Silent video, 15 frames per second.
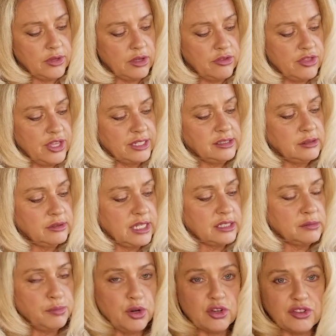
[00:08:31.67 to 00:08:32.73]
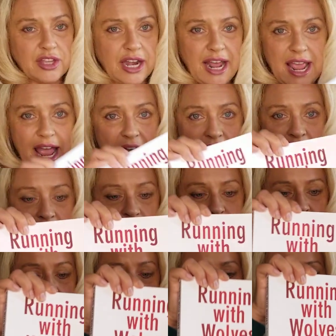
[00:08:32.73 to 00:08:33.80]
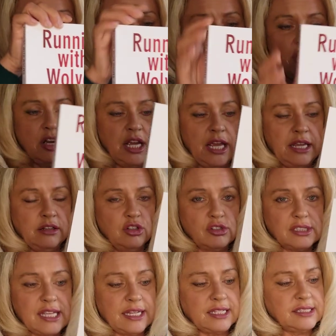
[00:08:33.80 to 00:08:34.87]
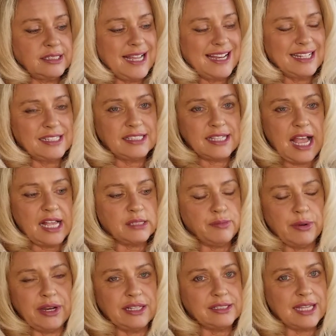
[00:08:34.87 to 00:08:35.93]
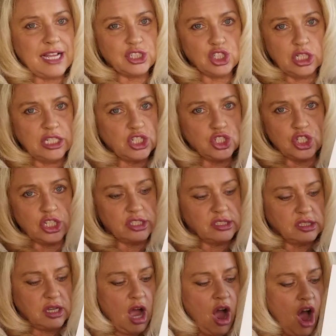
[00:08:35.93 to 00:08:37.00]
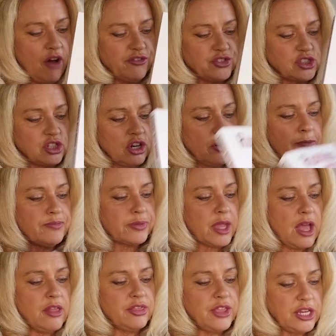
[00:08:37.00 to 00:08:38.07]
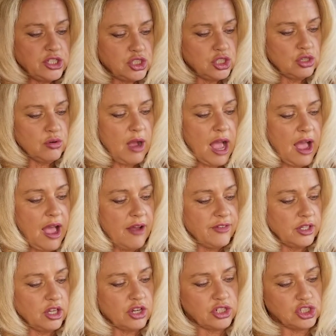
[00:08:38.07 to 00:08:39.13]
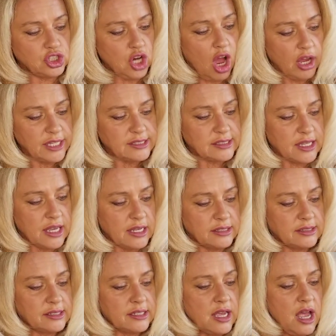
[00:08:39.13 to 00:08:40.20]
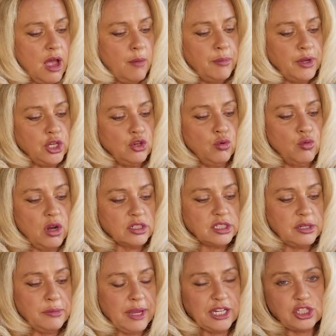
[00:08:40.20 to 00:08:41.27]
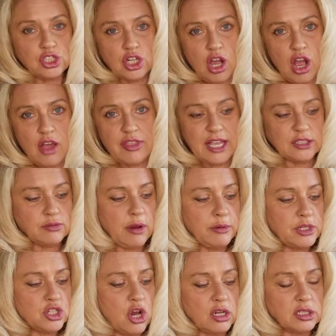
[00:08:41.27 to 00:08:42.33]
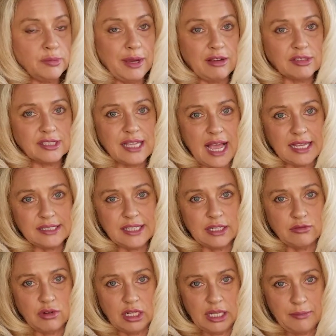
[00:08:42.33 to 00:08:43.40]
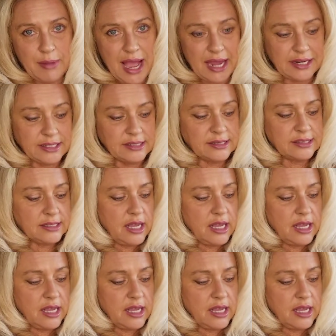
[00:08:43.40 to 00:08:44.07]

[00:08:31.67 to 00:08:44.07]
This book that I have, you know, it looks like a standard size, but it's actually just off. So they do have a lot of choices, but you want to make sure, and that's why we talked about sizing really matters.